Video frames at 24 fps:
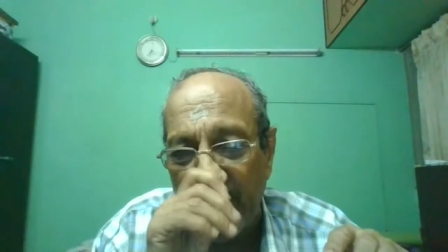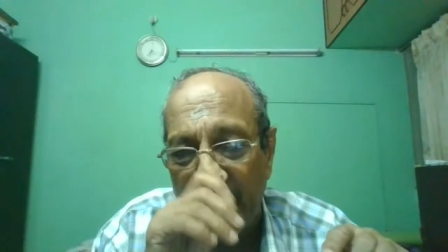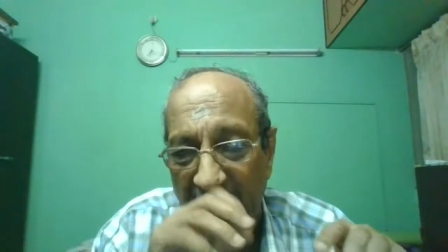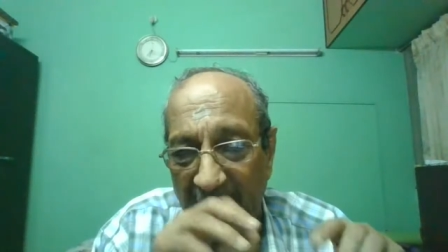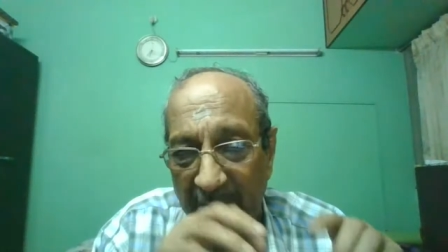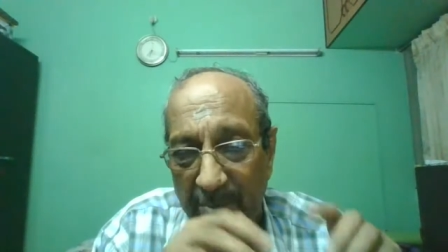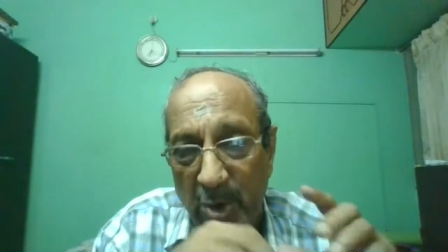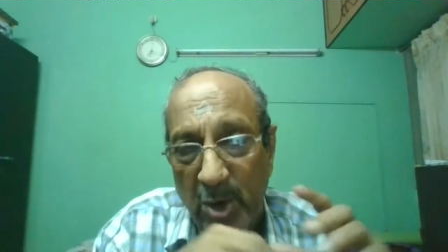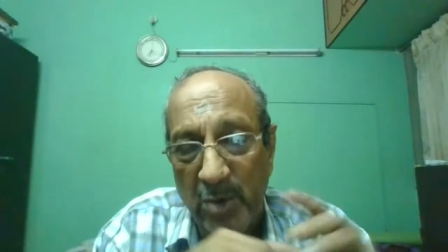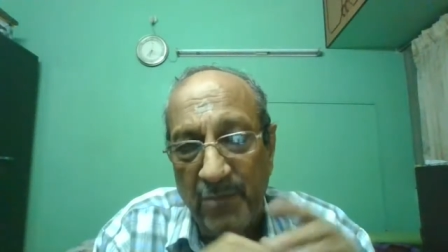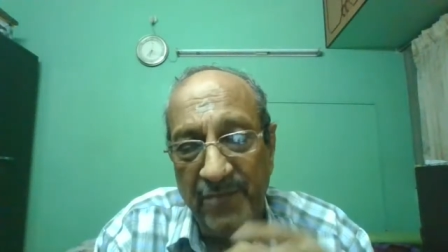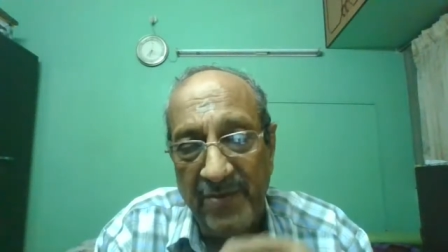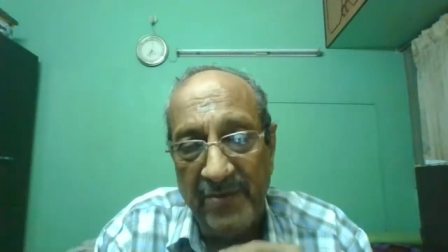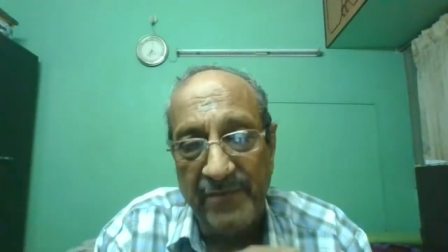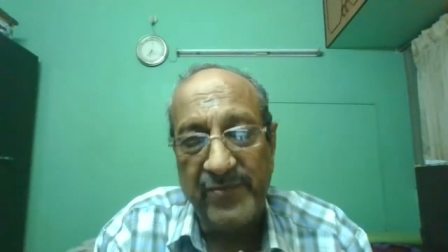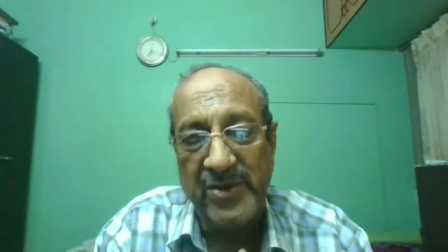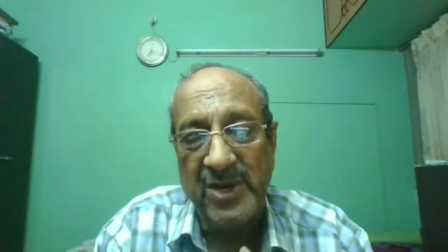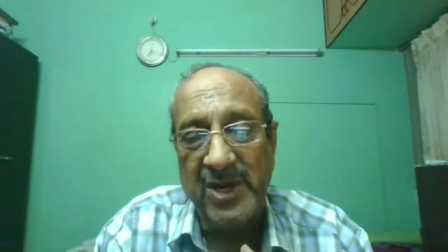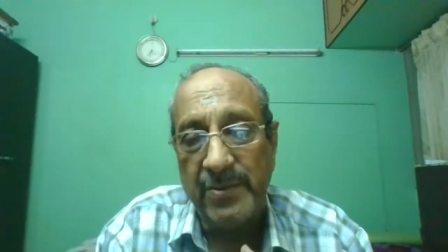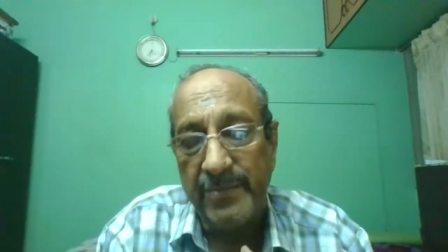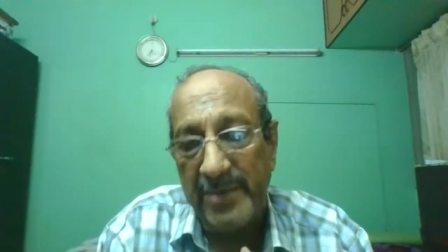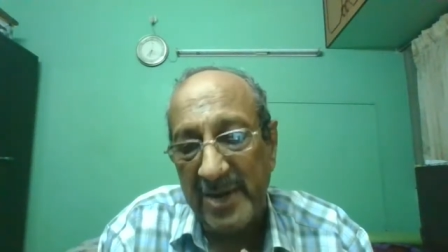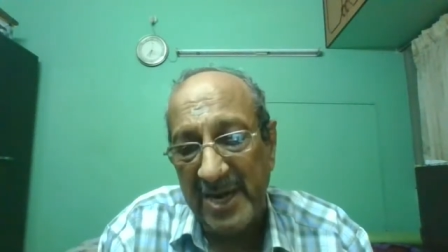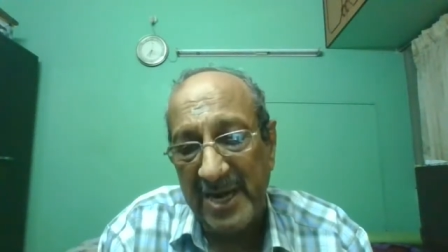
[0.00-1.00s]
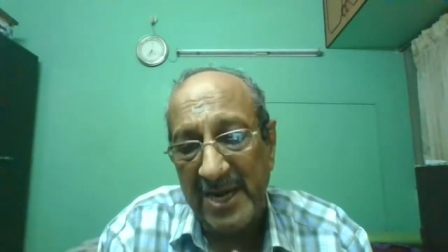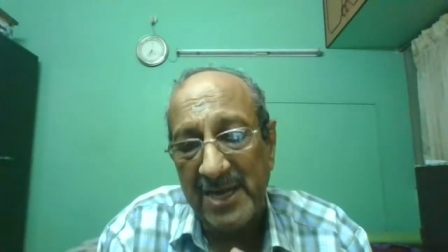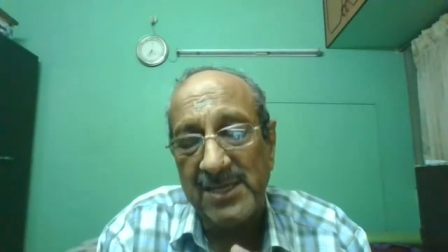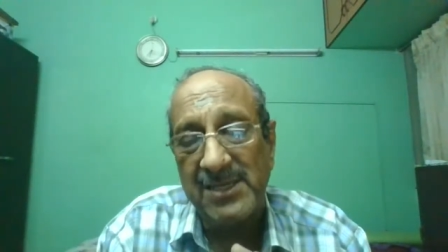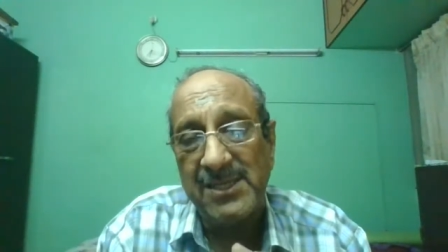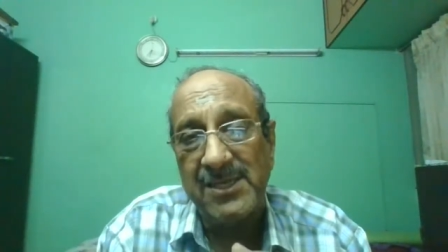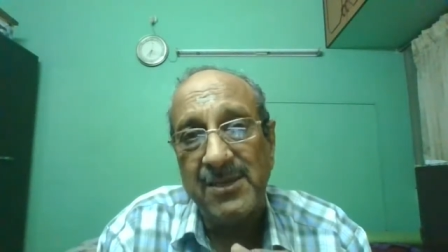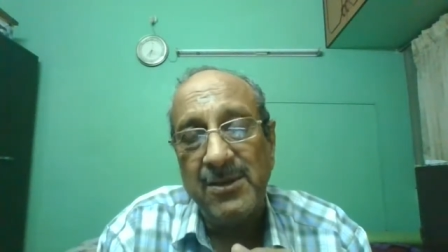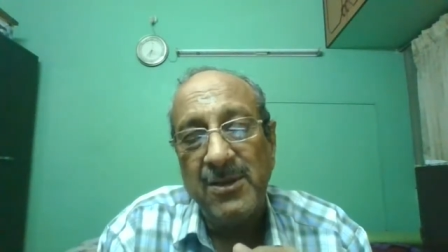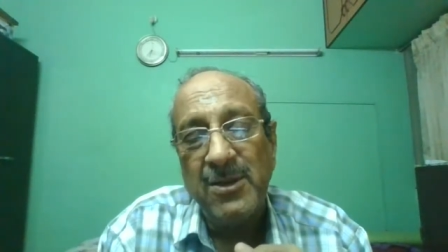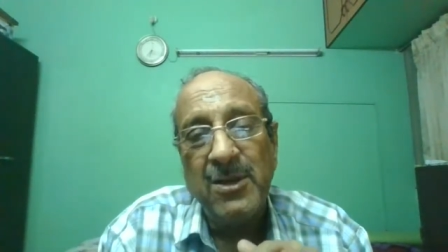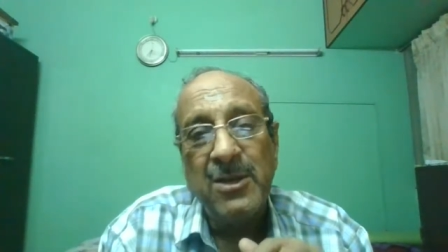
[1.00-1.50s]
for about 15
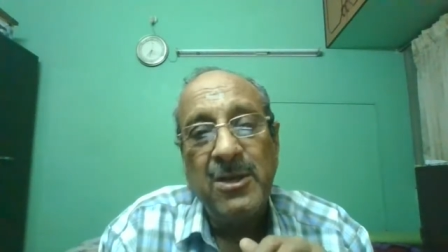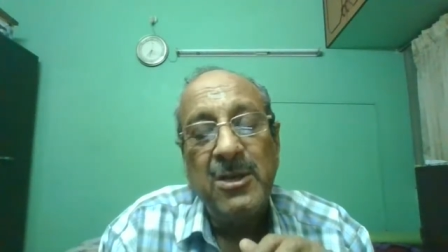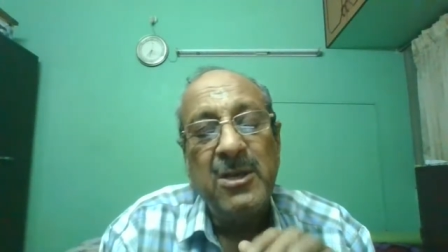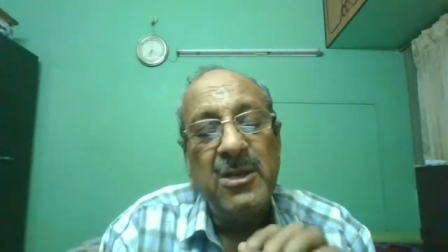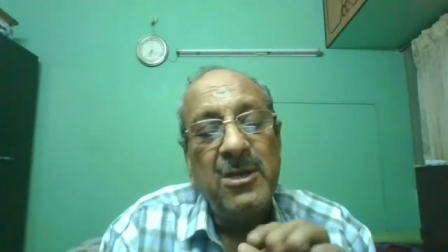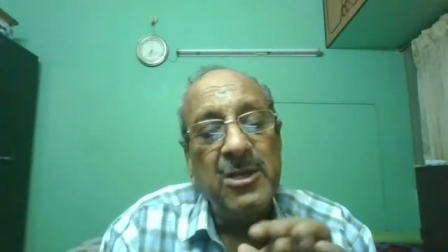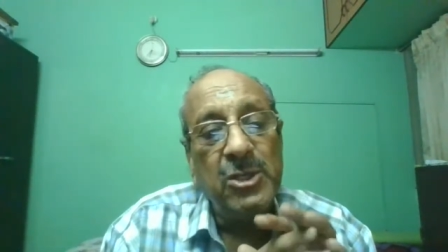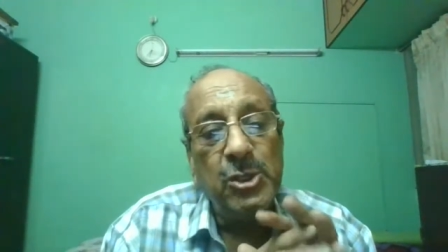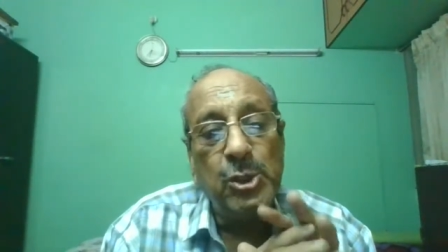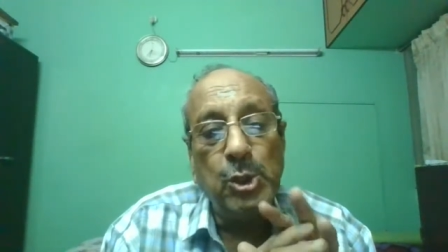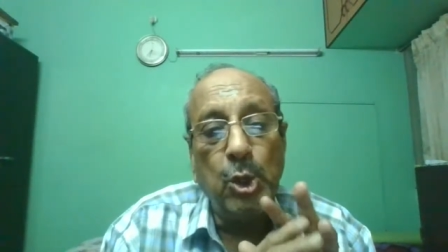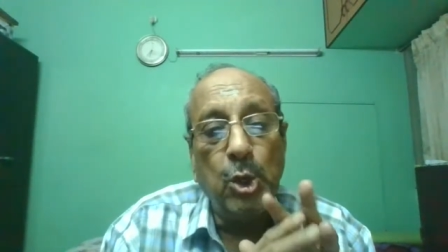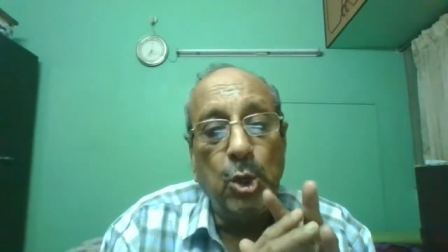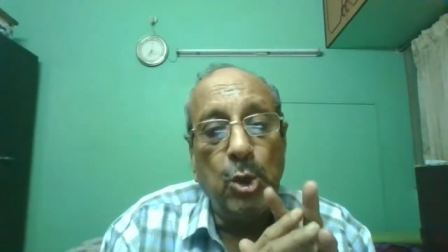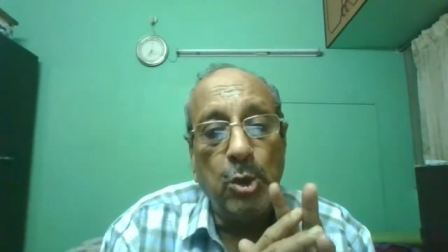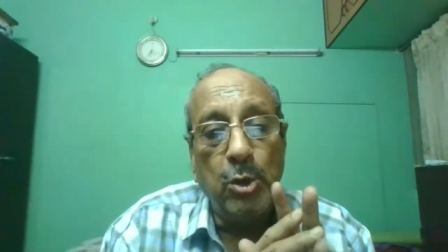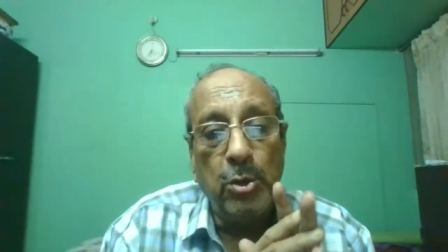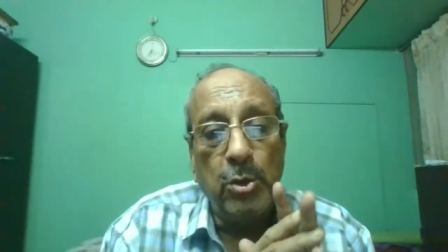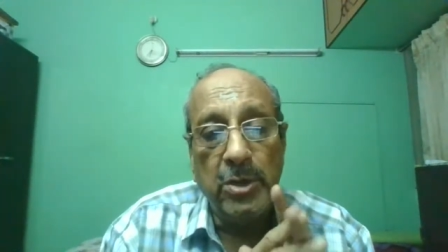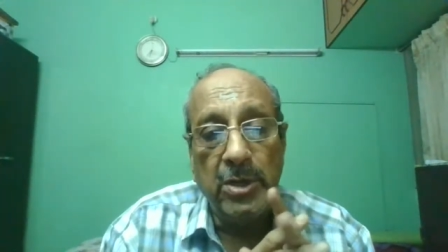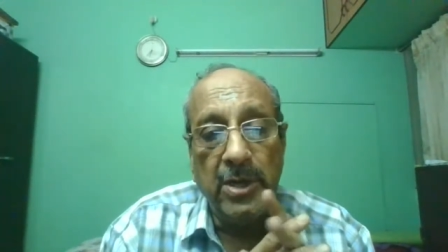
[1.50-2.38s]
minutes. So